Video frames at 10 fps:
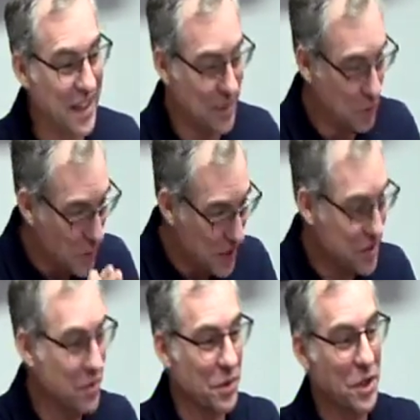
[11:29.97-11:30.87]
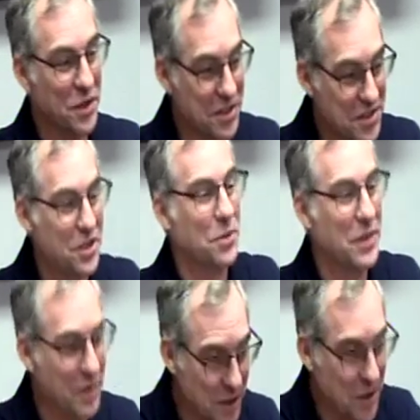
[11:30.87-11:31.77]
can watch the road and still
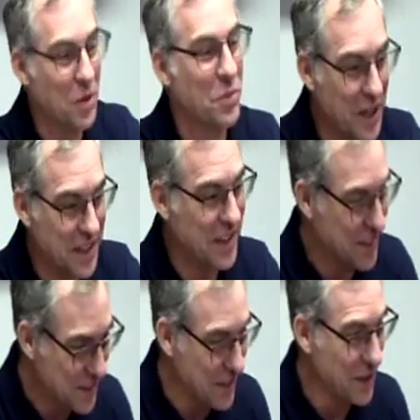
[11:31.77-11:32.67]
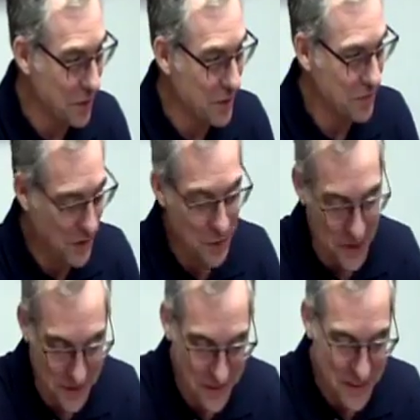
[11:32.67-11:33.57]
be able to go where I need to go and
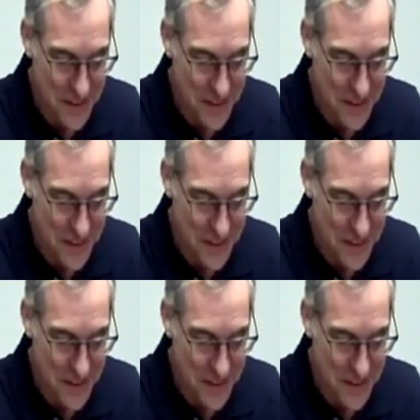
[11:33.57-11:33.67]
focus.